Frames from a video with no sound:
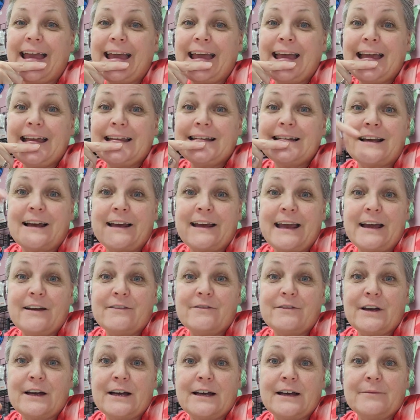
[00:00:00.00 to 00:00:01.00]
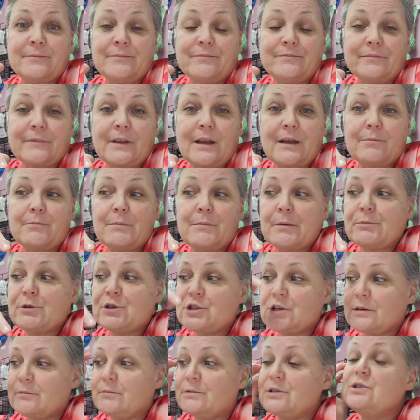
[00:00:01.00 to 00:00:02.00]
and I have a
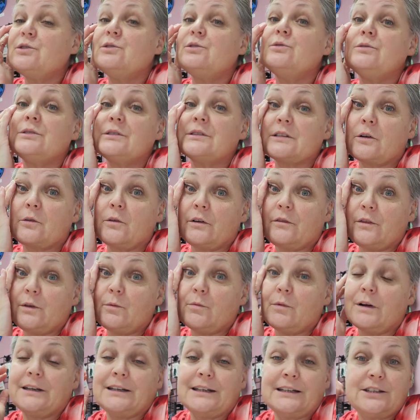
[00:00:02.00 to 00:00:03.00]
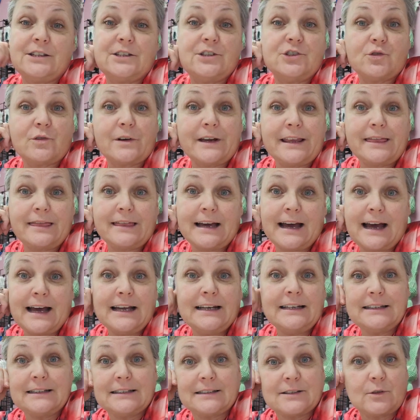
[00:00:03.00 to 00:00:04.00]
membership too. So if you wanted to join
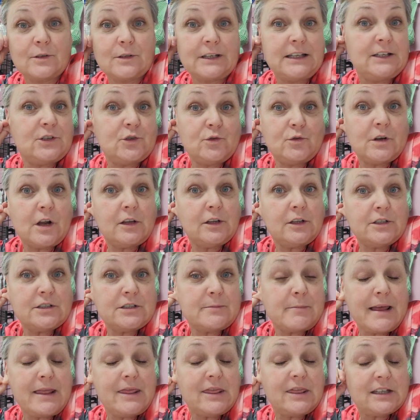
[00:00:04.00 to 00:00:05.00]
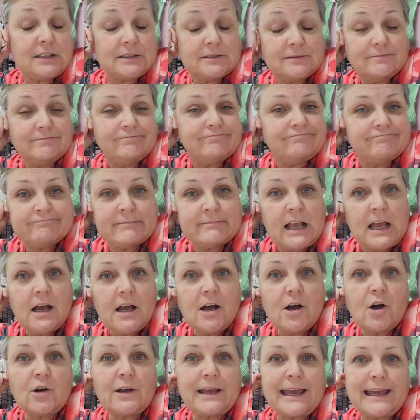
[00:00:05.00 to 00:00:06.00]
that, it's only $2 a month.
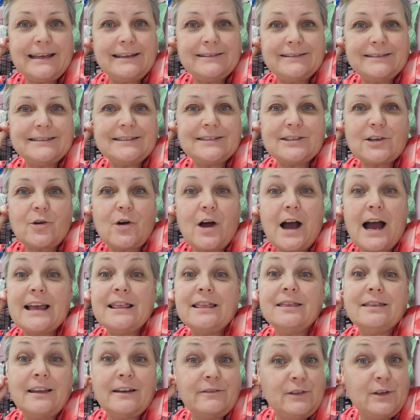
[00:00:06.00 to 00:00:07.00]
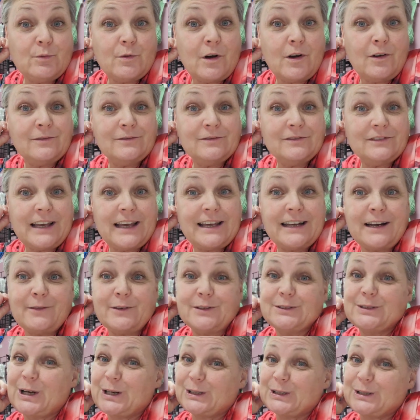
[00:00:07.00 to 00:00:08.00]
Okay, so I love you all, and I
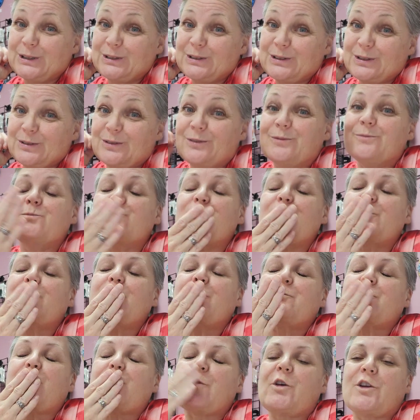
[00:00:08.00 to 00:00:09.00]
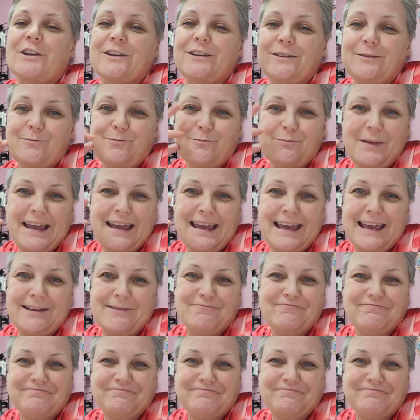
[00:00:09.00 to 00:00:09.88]
will talk to you soon. Bye.